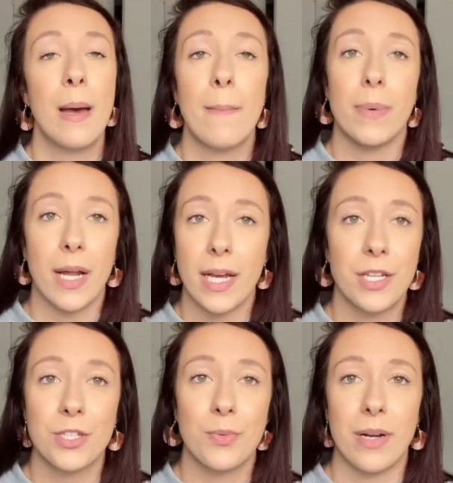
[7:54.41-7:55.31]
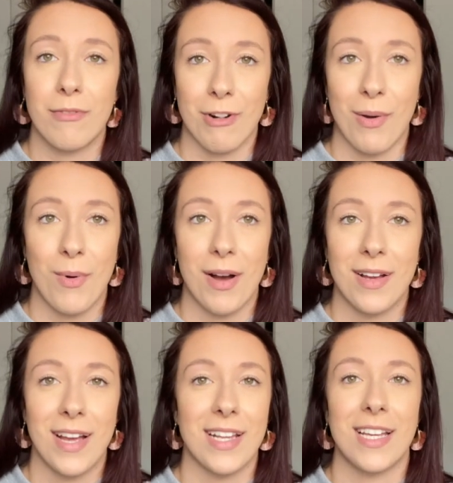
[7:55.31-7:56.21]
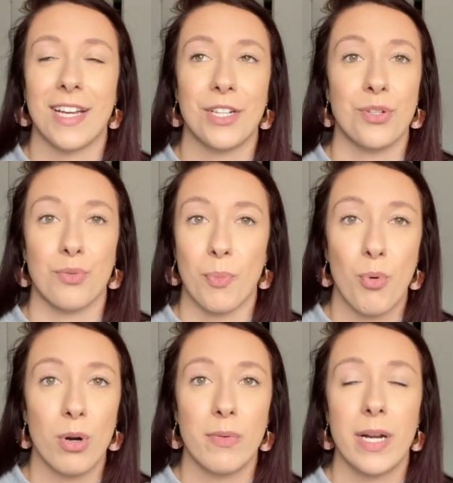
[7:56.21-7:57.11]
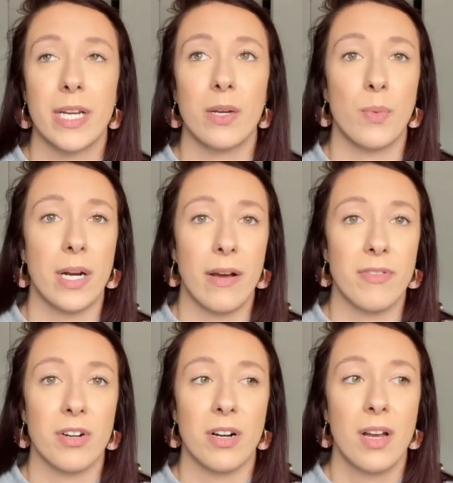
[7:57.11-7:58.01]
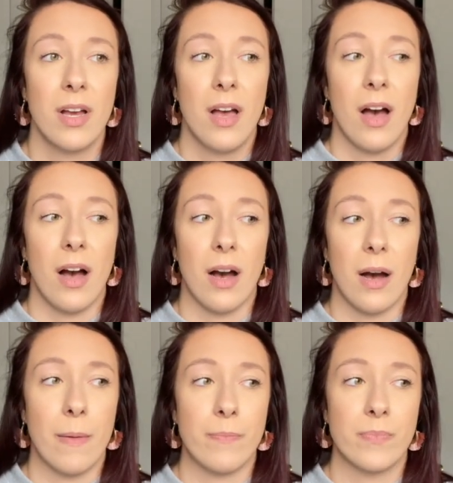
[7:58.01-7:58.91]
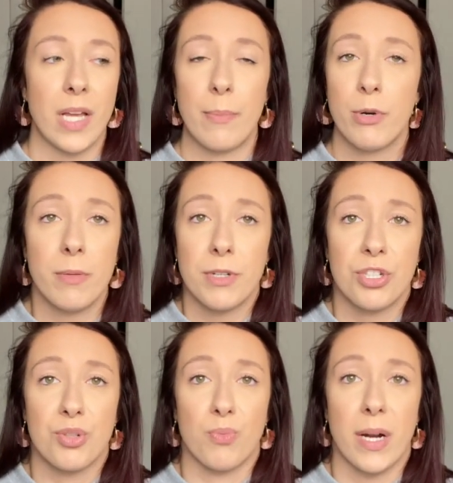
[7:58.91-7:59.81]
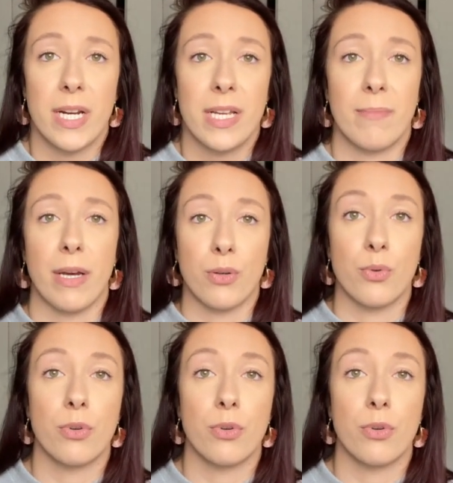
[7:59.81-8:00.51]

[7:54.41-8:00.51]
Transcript: But I could do whatever I want, and I could do report writing whenever. I pretty much just write it in my Google